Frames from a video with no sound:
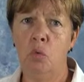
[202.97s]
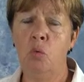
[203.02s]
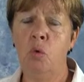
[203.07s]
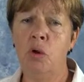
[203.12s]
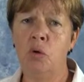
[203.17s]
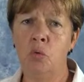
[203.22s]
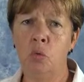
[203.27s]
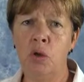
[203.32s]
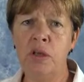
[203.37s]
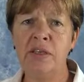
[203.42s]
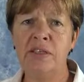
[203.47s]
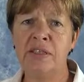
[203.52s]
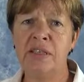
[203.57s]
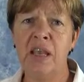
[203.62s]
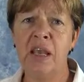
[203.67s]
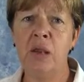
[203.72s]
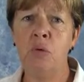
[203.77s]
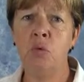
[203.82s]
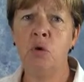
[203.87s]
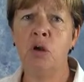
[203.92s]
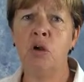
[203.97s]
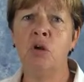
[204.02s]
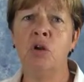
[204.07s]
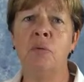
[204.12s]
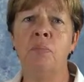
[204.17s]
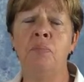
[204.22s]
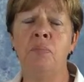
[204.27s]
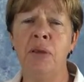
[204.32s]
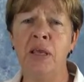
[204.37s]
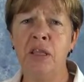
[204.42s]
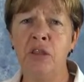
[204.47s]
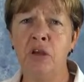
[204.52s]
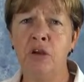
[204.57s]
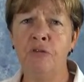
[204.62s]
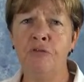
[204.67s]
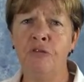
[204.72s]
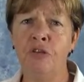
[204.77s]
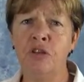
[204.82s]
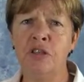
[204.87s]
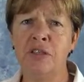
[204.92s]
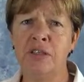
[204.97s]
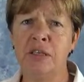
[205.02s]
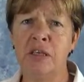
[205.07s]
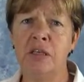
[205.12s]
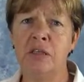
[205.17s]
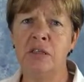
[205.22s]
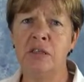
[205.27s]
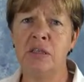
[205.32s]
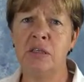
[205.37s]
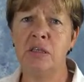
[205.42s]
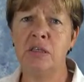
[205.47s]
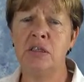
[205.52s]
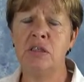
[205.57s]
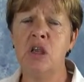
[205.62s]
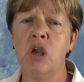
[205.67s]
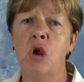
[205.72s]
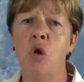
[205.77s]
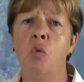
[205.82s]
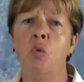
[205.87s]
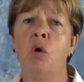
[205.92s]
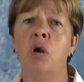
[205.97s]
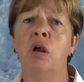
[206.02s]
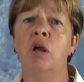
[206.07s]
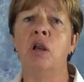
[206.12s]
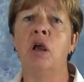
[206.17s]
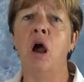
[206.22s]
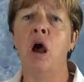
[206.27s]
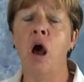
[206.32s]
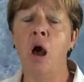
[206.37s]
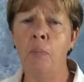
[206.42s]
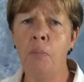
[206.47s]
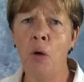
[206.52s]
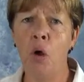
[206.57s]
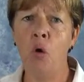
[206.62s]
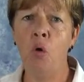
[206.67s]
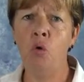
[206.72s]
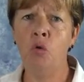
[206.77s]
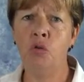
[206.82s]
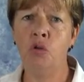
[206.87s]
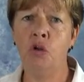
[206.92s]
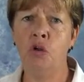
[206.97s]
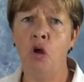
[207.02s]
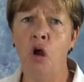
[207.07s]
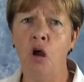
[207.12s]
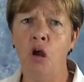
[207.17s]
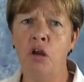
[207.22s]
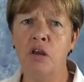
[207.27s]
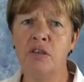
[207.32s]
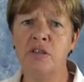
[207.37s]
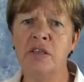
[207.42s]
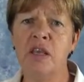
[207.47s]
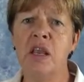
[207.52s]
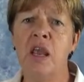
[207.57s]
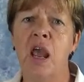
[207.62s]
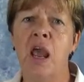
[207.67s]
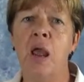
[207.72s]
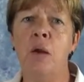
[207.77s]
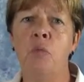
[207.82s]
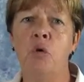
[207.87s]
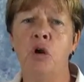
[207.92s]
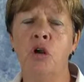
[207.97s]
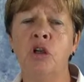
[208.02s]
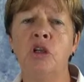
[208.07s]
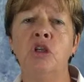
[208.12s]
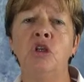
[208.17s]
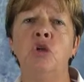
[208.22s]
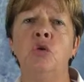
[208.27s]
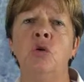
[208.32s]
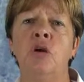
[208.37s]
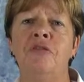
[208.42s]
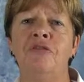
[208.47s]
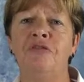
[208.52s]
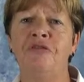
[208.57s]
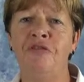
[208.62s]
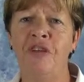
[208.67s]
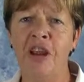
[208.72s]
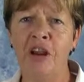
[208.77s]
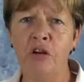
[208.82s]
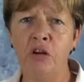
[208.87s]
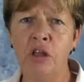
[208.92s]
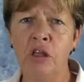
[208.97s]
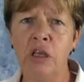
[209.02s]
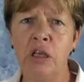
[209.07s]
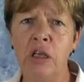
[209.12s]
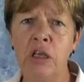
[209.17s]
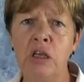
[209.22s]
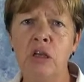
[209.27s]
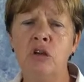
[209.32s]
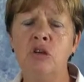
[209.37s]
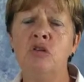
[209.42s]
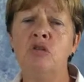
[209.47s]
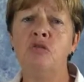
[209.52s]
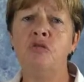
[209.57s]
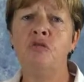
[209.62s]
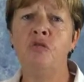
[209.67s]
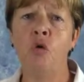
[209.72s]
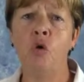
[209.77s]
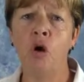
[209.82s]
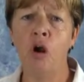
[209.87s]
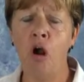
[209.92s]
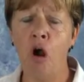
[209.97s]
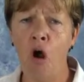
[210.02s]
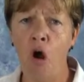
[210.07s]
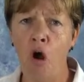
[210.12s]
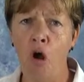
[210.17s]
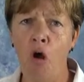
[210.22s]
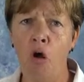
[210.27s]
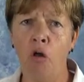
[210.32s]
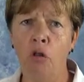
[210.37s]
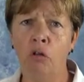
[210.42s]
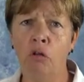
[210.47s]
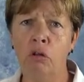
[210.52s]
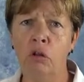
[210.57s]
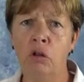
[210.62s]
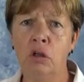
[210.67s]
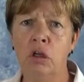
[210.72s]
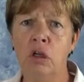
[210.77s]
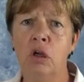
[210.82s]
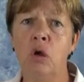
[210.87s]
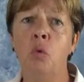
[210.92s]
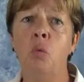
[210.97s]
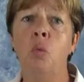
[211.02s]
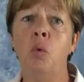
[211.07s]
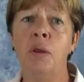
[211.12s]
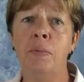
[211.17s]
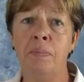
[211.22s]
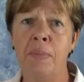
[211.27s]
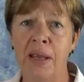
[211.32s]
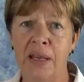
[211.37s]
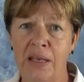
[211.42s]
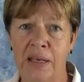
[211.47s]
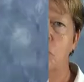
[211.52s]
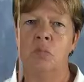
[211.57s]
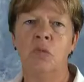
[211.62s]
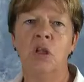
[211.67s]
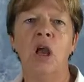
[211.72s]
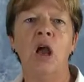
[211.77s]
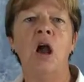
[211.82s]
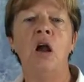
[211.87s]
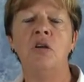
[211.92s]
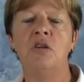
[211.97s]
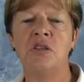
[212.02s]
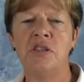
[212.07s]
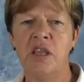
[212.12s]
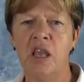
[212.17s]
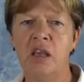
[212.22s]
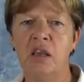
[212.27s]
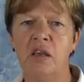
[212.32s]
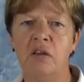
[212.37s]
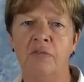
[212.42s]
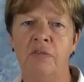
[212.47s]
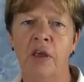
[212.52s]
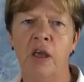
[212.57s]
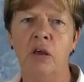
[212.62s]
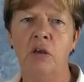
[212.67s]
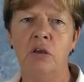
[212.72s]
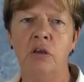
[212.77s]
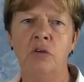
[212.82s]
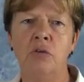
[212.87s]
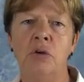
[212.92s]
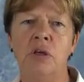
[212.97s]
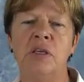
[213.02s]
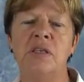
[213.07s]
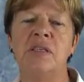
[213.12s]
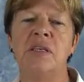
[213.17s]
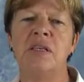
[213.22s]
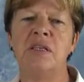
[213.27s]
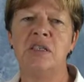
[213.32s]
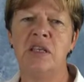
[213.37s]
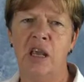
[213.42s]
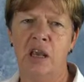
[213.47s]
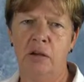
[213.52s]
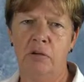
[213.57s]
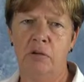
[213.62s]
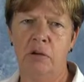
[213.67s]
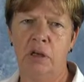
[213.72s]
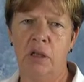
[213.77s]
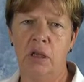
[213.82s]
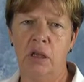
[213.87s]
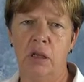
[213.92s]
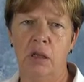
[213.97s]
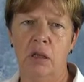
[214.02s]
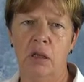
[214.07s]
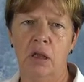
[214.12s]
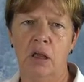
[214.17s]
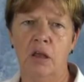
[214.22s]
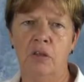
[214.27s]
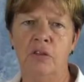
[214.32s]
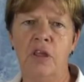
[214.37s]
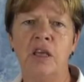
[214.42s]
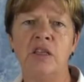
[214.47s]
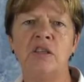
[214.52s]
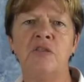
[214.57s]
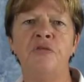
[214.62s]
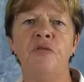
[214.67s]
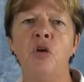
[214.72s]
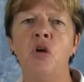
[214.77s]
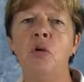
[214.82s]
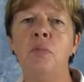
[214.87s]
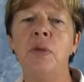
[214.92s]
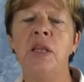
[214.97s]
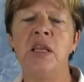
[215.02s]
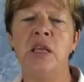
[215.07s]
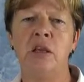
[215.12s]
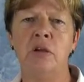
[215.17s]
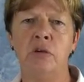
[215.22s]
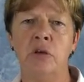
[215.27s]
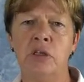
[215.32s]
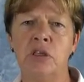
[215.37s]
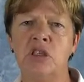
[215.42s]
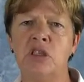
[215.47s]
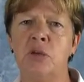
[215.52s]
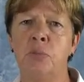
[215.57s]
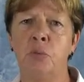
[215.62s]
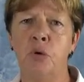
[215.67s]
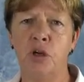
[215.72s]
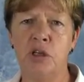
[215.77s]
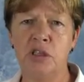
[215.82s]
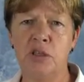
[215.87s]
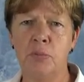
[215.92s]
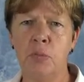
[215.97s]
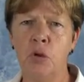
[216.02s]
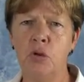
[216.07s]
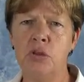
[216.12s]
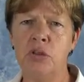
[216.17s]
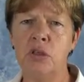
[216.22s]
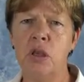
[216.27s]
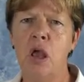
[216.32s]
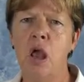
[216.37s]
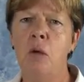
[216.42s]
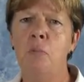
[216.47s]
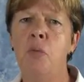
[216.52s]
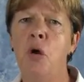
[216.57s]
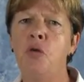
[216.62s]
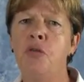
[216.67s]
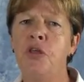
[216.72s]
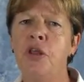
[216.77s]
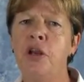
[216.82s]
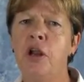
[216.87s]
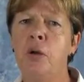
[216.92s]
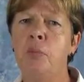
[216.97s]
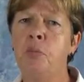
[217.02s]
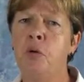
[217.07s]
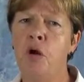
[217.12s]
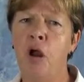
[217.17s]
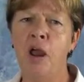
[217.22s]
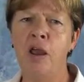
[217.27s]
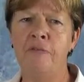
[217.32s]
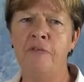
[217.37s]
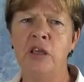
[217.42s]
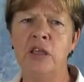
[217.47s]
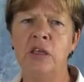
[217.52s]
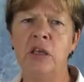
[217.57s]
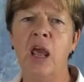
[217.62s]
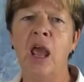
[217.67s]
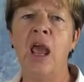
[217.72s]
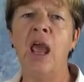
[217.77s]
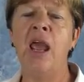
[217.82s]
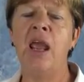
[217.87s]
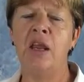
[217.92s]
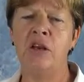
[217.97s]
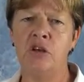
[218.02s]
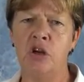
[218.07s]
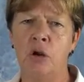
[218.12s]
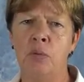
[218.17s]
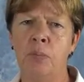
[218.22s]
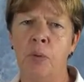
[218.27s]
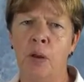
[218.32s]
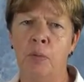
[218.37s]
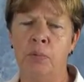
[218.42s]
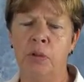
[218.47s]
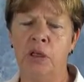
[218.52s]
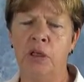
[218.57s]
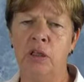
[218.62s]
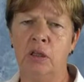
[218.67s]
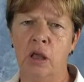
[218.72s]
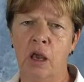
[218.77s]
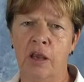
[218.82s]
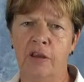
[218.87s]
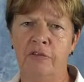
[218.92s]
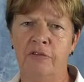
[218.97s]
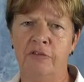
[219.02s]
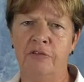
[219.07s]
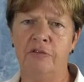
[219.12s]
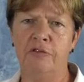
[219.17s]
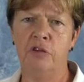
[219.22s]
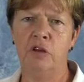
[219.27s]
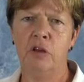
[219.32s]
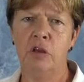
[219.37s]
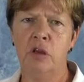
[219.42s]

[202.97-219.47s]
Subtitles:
When we say we're going to be there for the citizens, we're going to uphold the laws, and we're going to do it fairly for all, we mean it. Our second value is integrity. That's firm adherence to principles, both in our private and our public life.